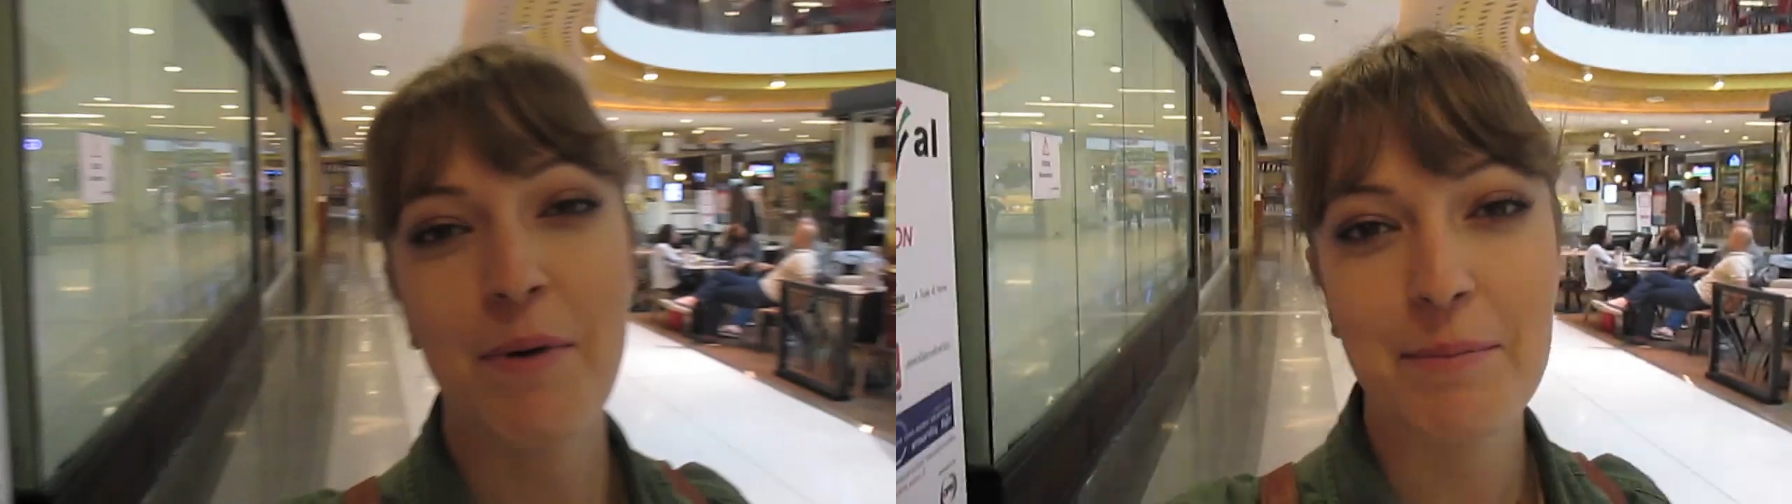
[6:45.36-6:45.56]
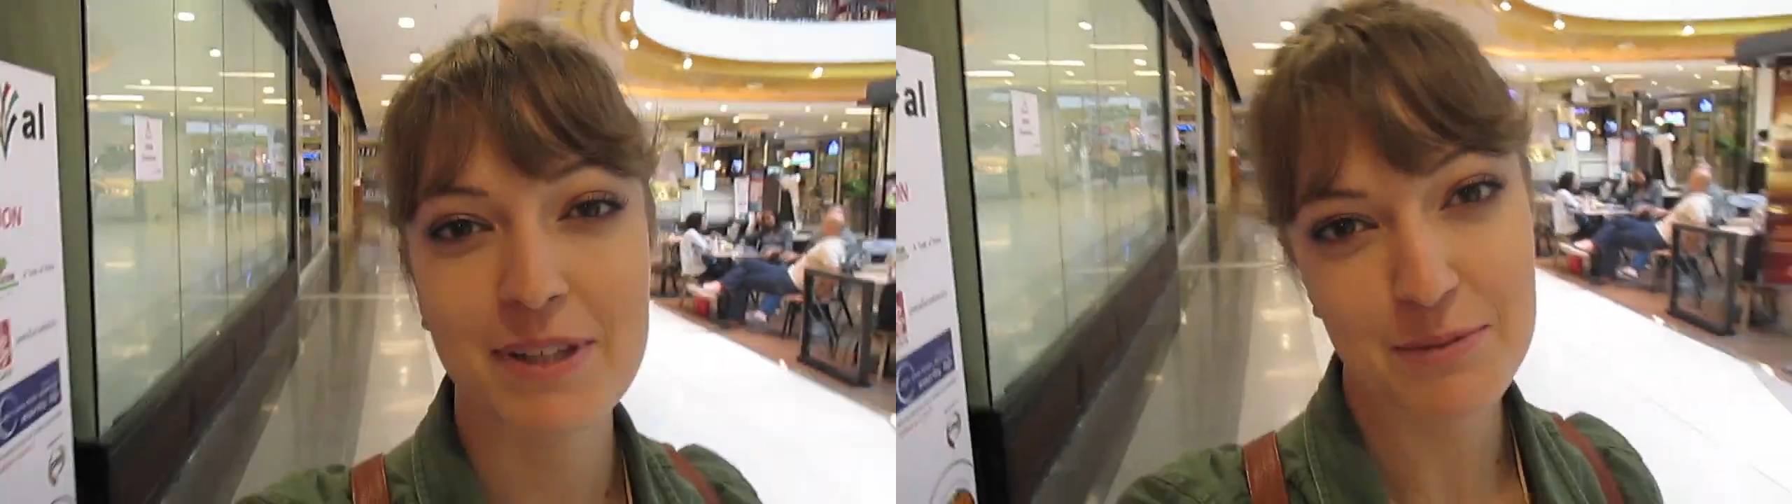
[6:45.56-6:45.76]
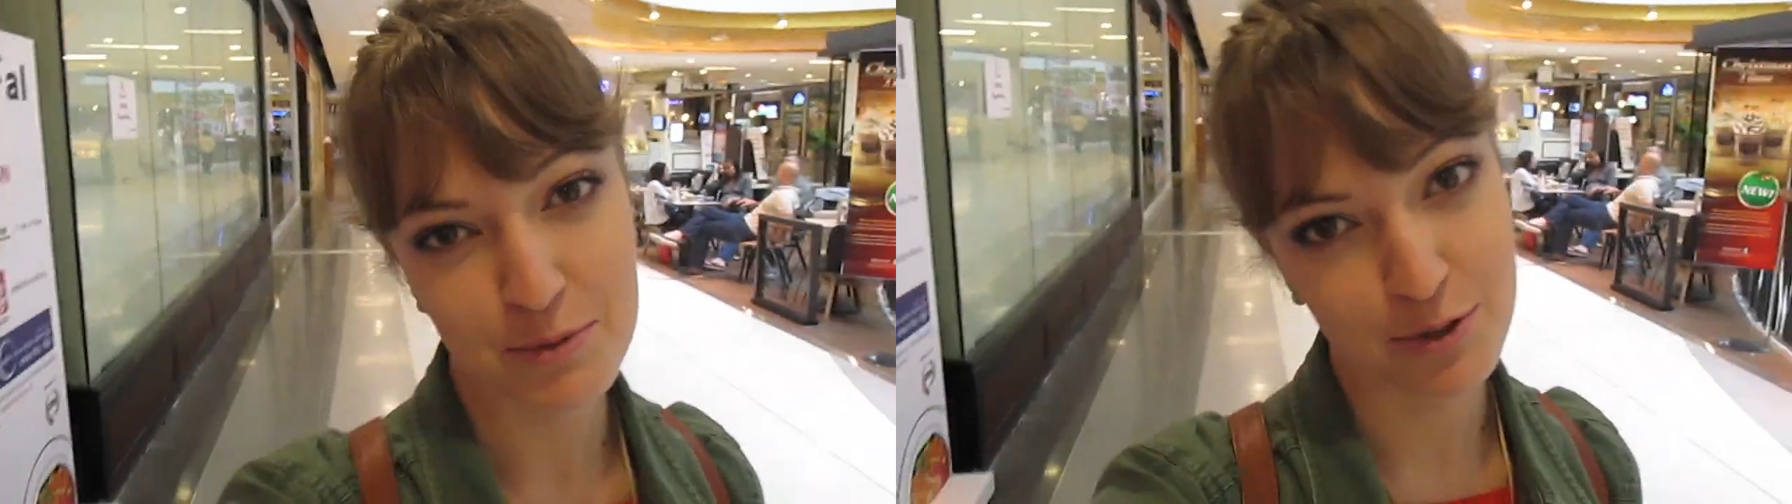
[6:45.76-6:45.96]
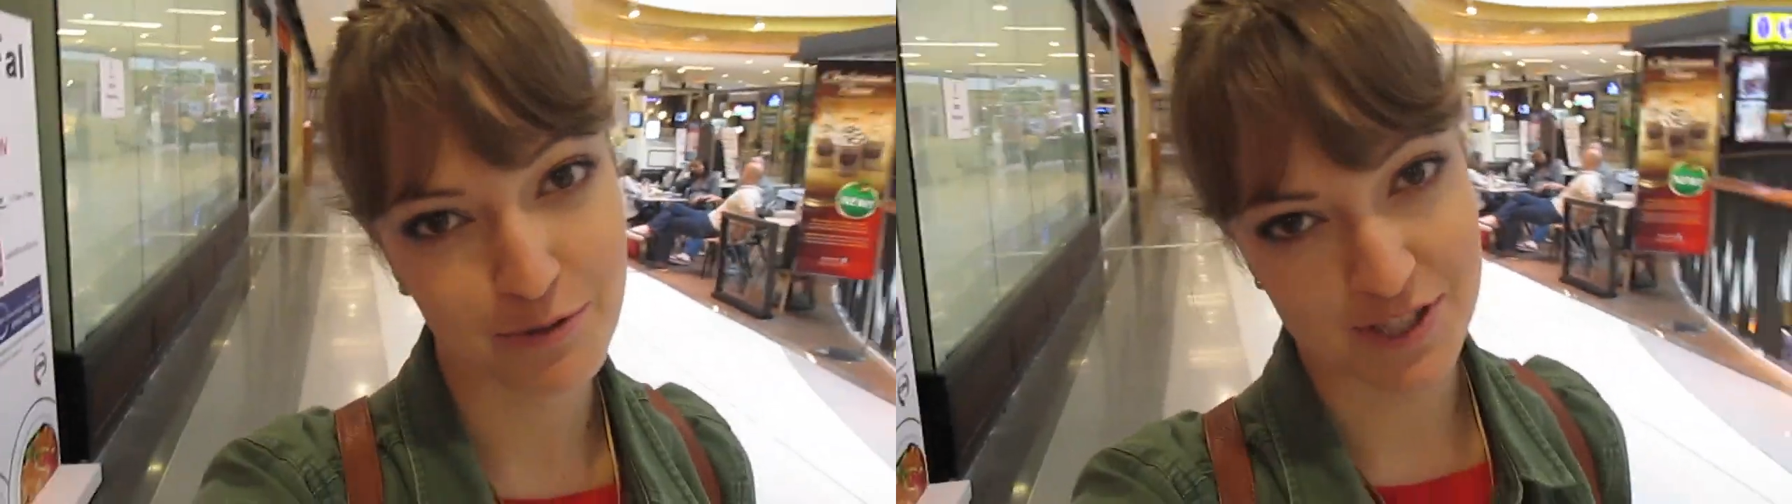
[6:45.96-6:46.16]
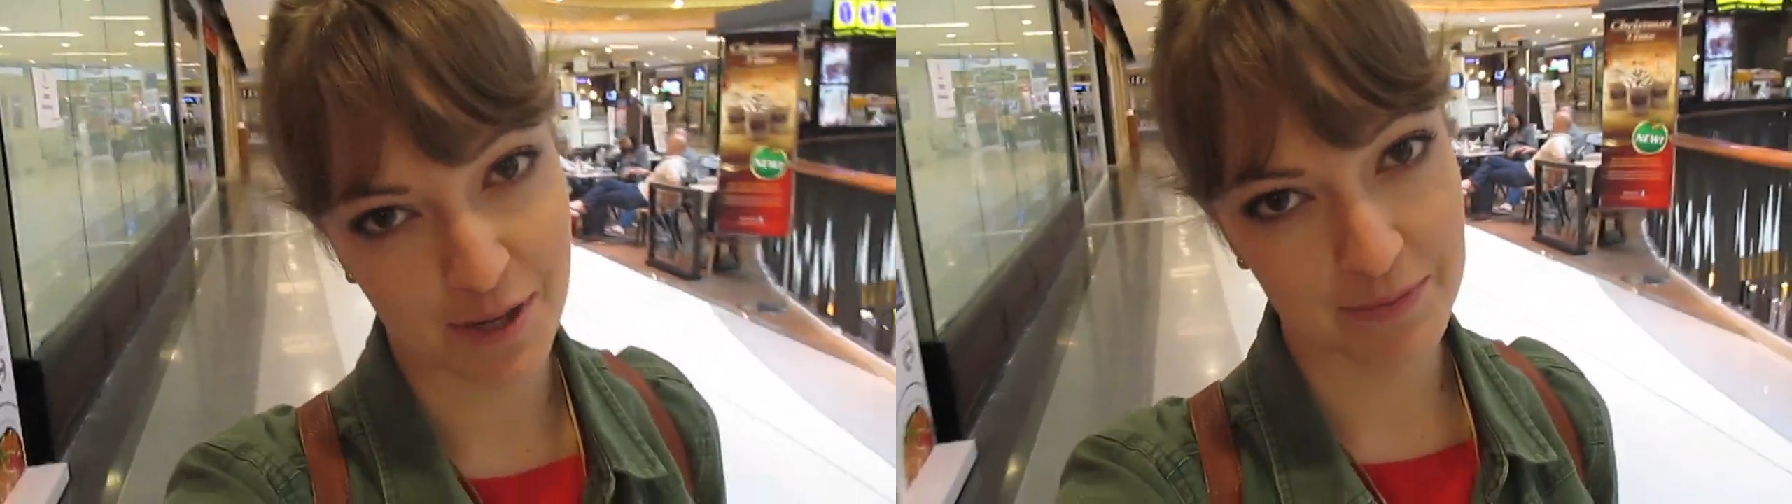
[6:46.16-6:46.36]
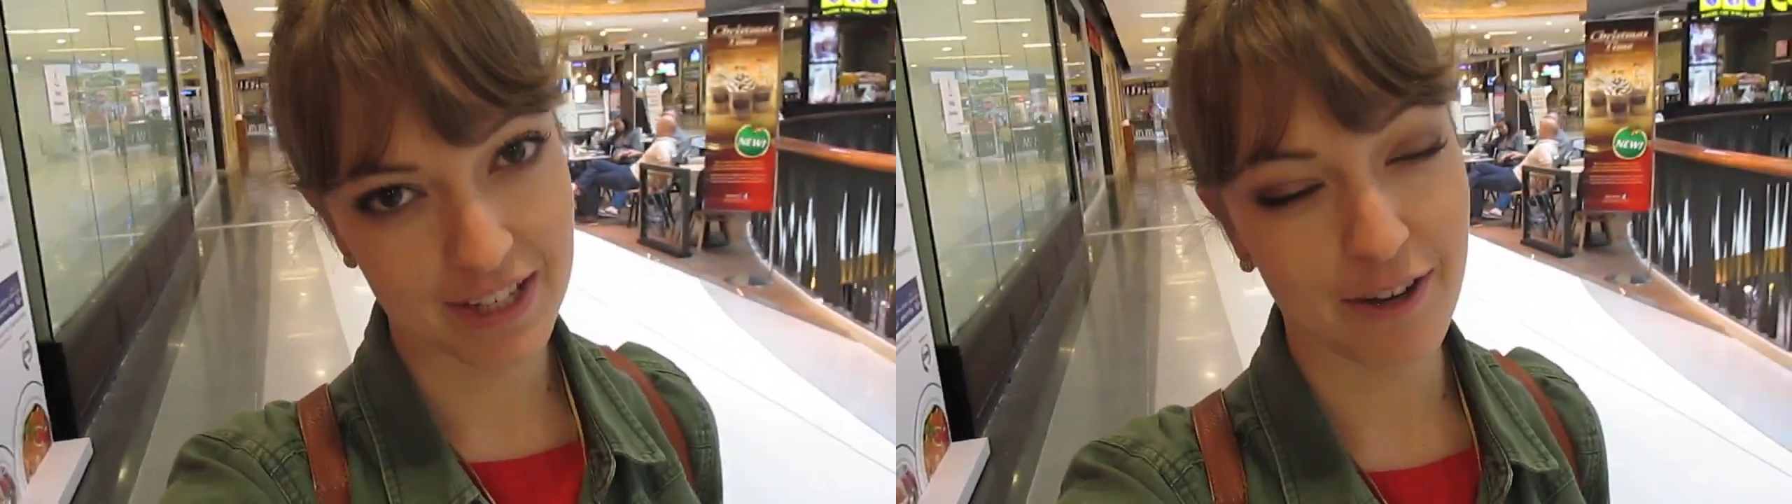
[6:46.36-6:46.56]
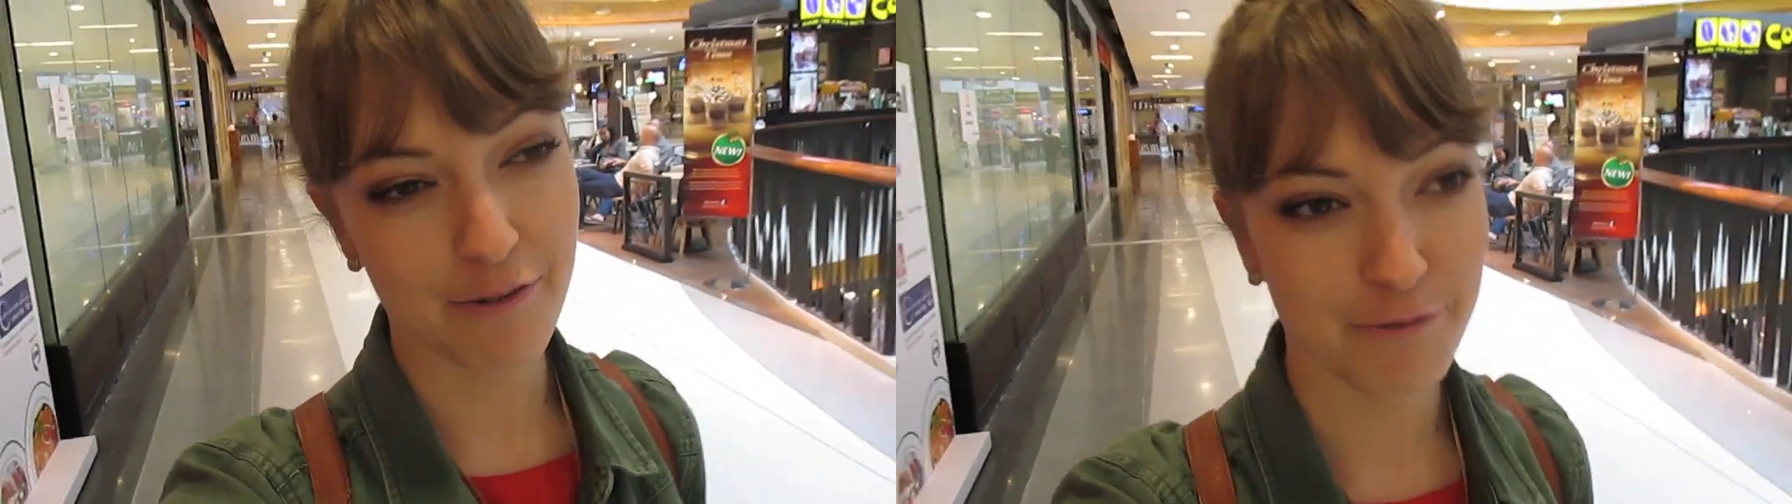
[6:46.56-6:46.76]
I'm in the mood for something